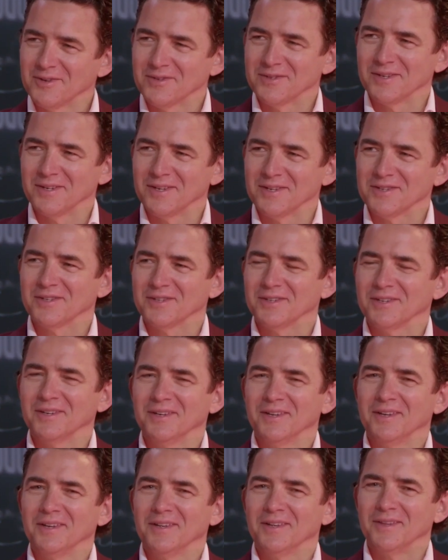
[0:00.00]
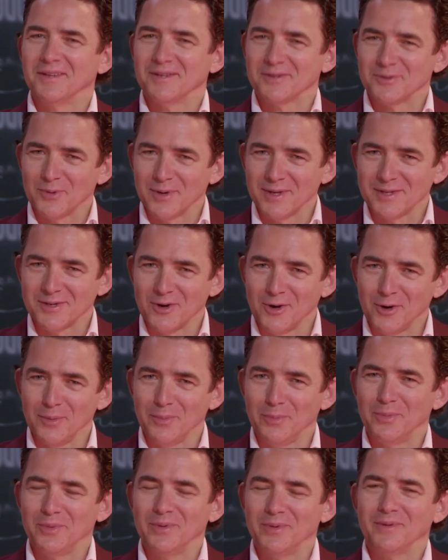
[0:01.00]
you, Tinashe. There's always
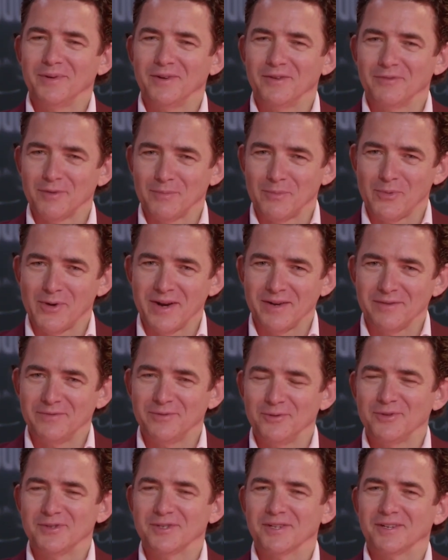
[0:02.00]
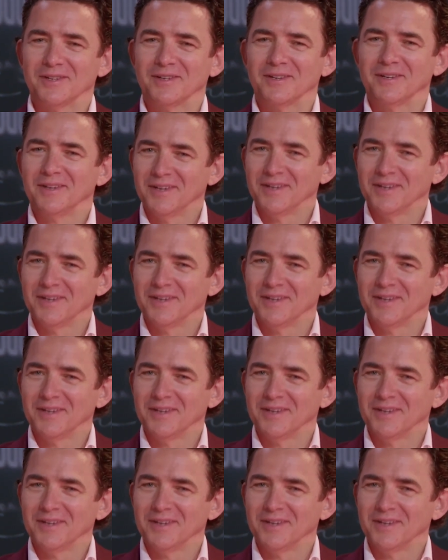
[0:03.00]
hope of a brighter future.